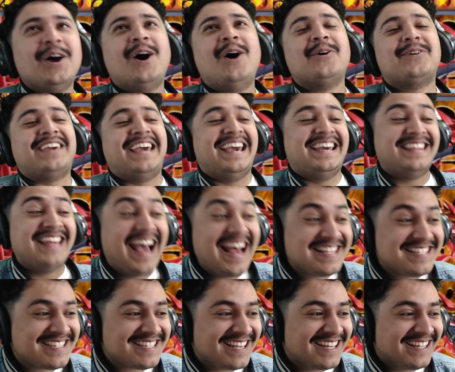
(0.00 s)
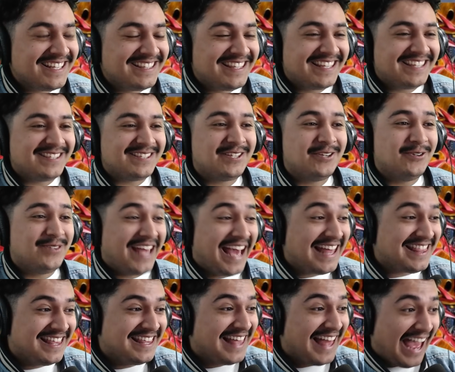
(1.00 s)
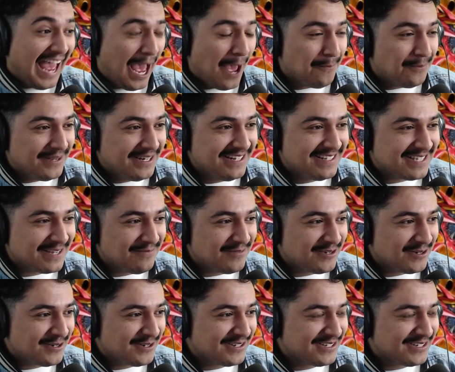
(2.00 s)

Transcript: Okay, did that happen in some of your...